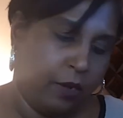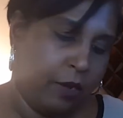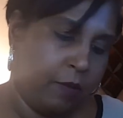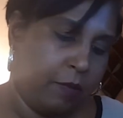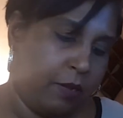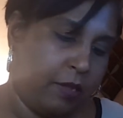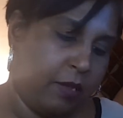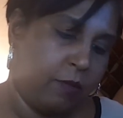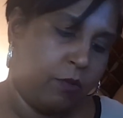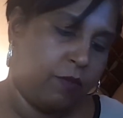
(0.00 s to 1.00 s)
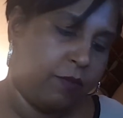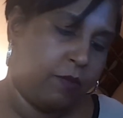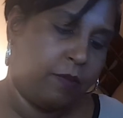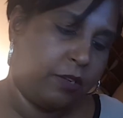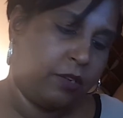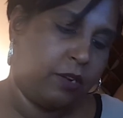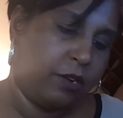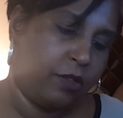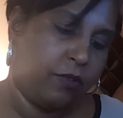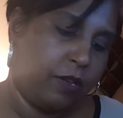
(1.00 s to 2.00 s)
Please give me more information on the
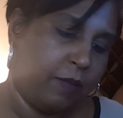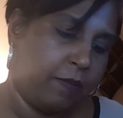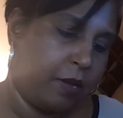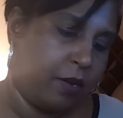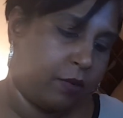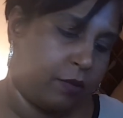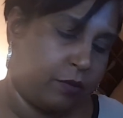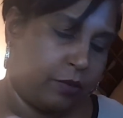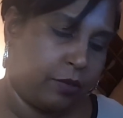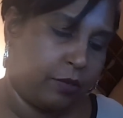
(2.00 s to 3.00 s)
three of pentacles.